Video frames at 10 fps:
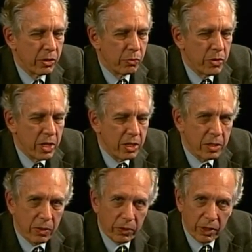you
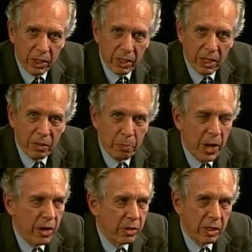need to think
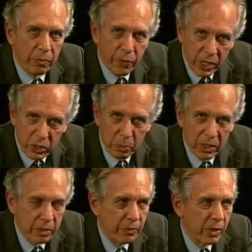about
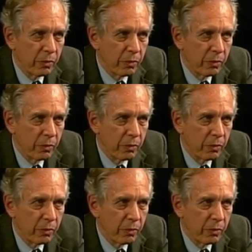investment